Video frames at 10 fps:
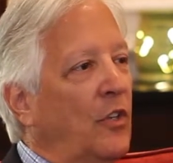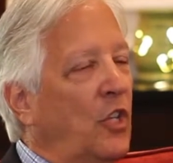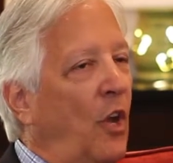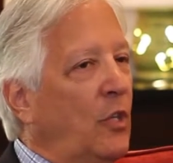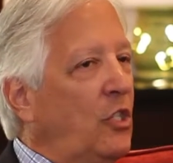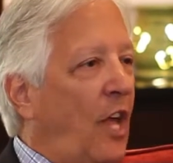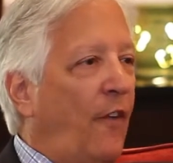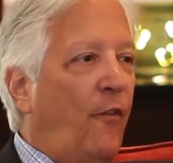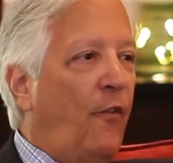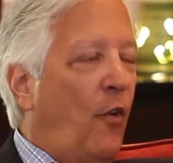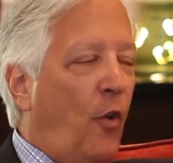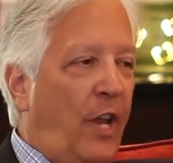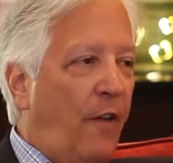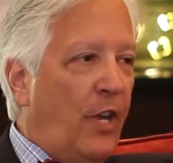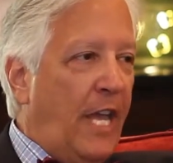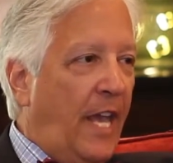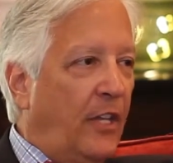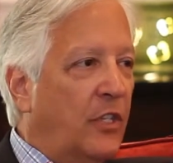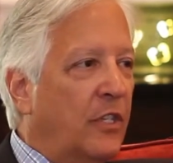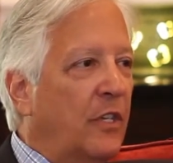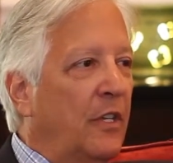So it's not on every case,